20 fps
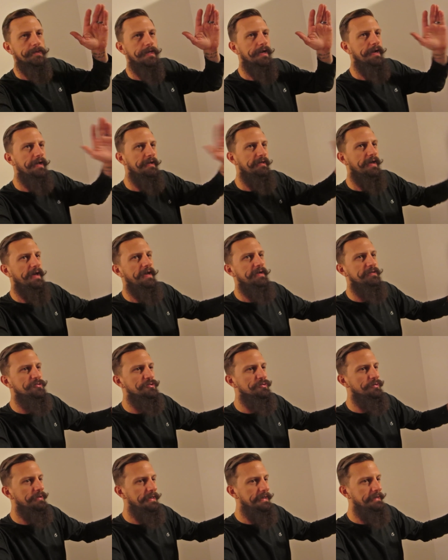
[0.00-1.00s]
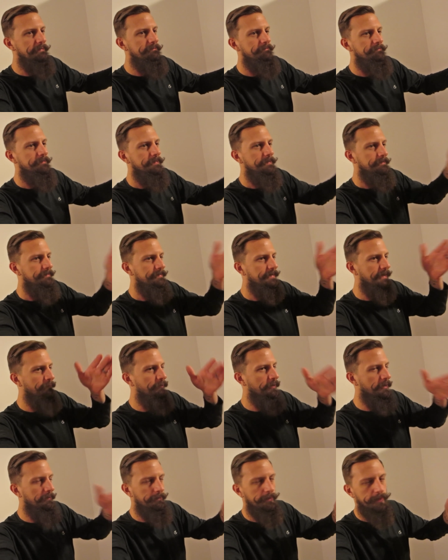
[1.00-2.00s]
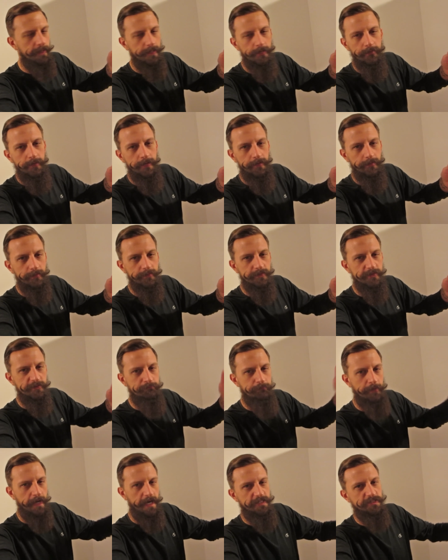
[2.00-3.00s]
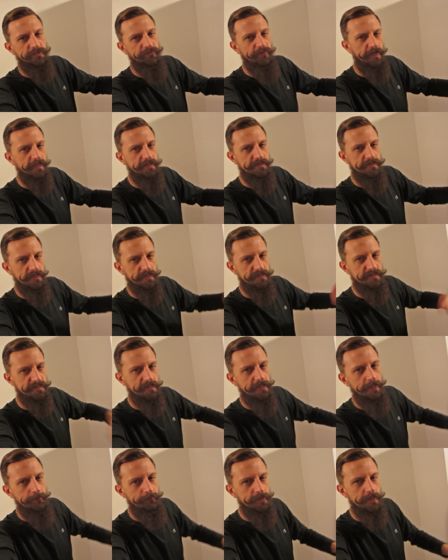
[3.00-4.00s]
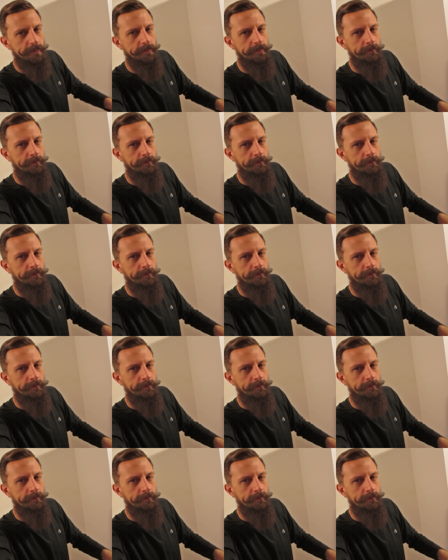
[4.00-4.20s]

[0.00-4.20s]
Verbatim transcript: And I had a dream that we were playing around on this patch of ice and I slipped